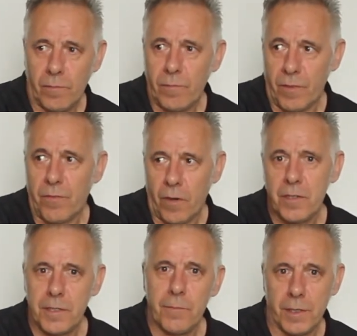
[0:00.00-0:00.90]
The
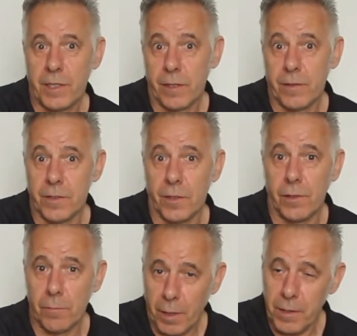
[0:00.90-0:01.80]
first time they'd heard the
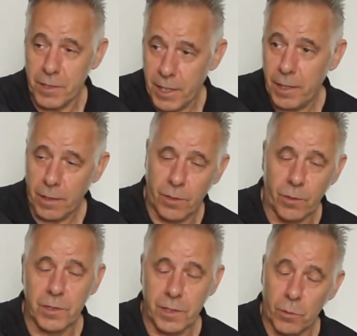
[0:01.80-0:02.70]
song, by the second
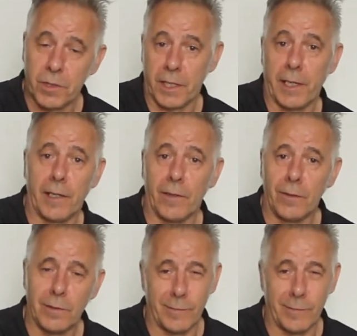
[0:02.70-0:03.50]
chorus they were singing along.